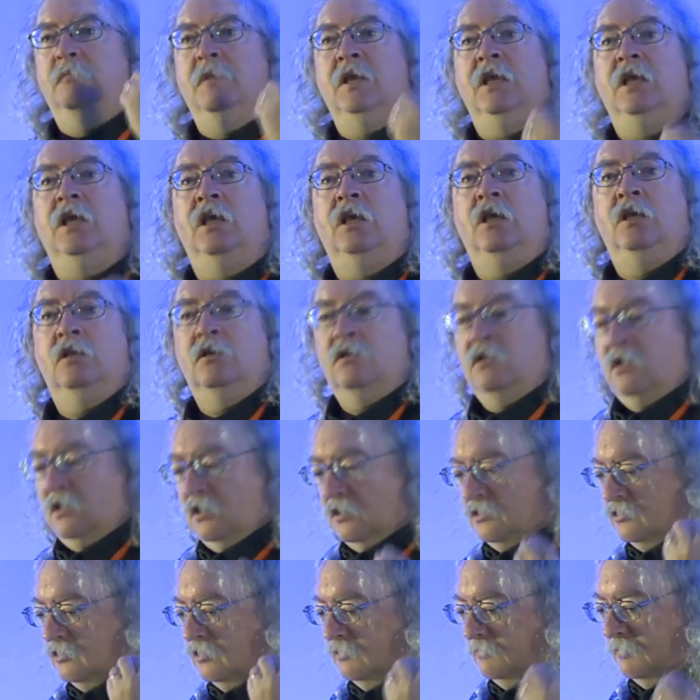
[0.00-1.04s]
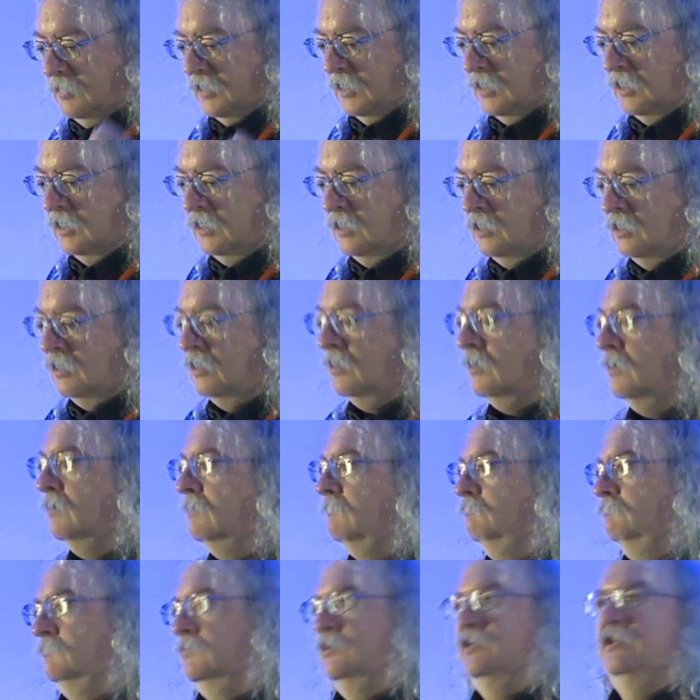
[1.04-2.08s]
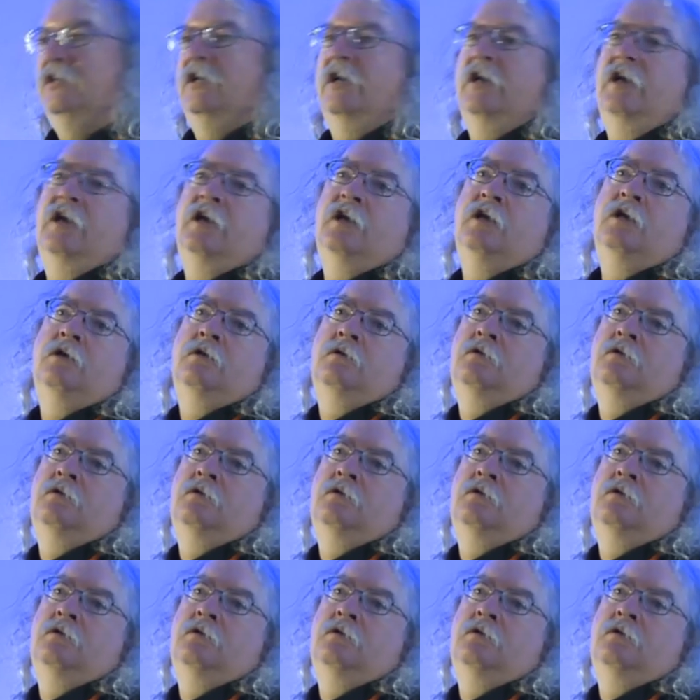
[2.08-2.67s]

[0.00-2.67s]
mean to be, say,